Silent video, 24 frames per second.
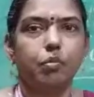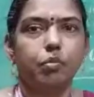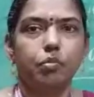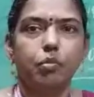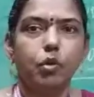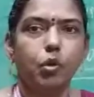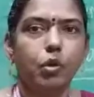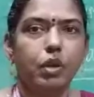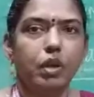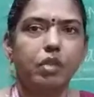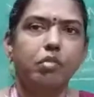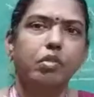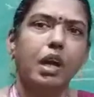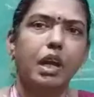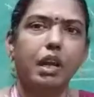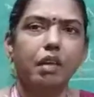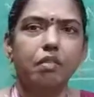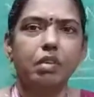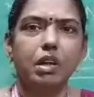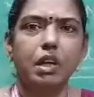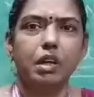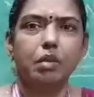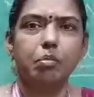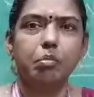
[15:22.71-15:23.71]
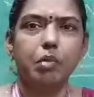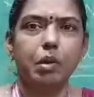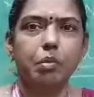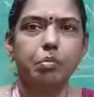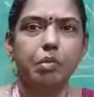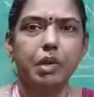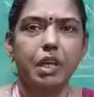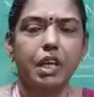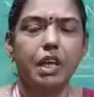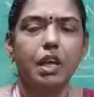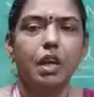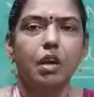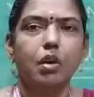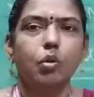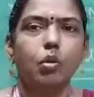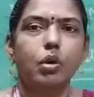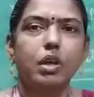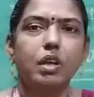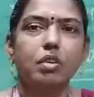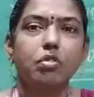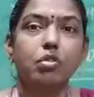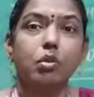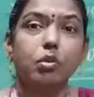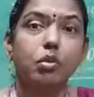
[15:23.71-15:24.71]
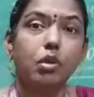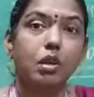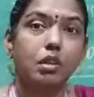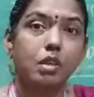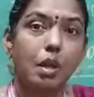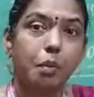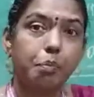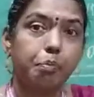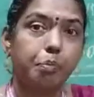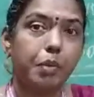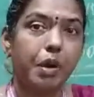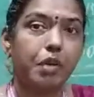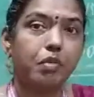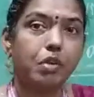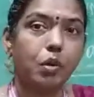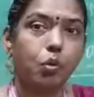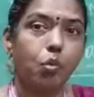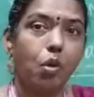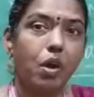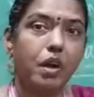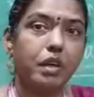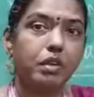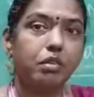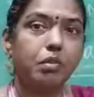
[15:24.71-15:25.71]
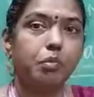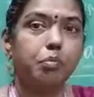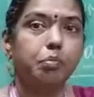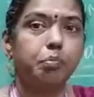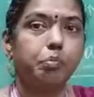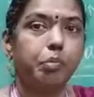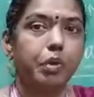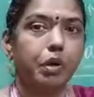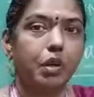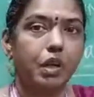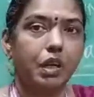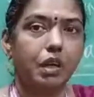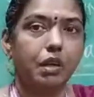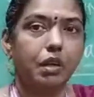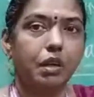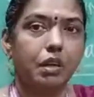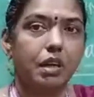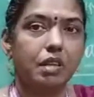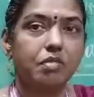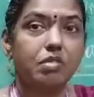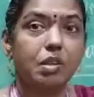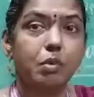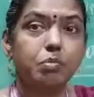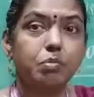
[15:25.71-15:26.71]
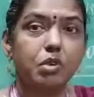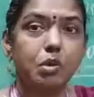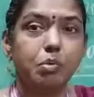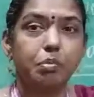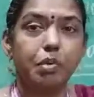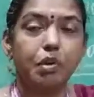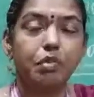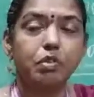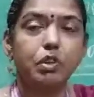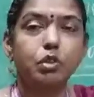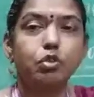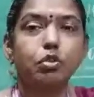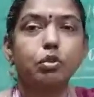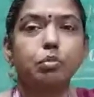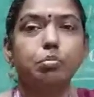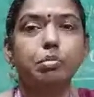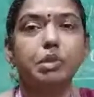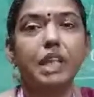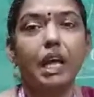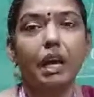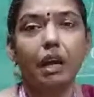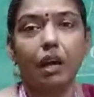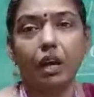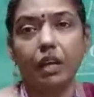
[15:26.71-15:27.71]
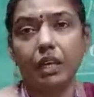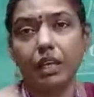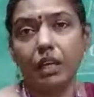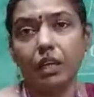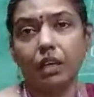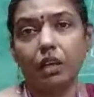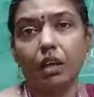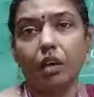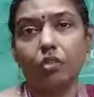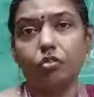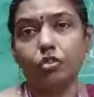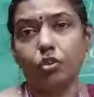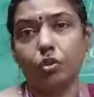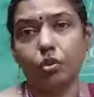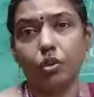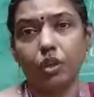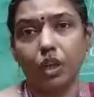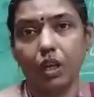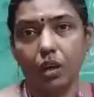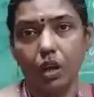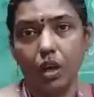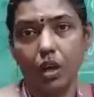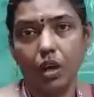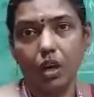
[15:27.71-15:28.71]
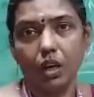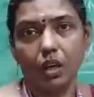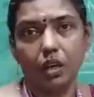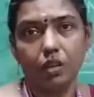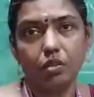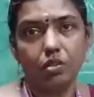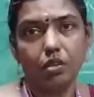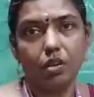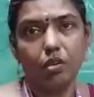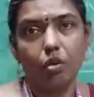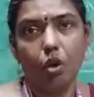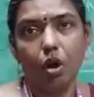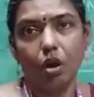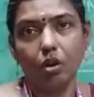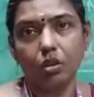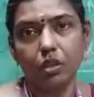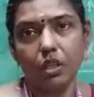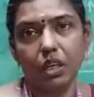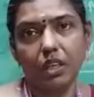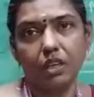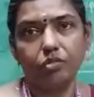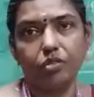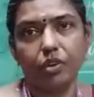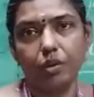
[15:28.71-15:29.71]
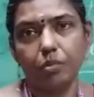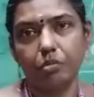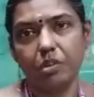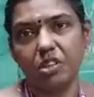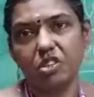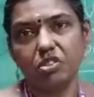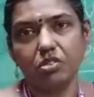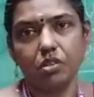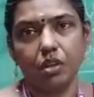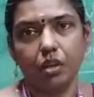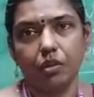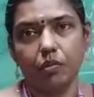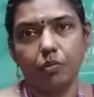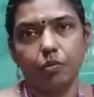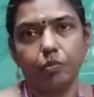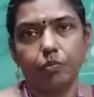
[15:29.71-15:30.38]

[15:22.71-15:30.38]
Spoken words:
Okay, wherever it may be. Okay, so the power one reception power should be the high enough to receive all the information.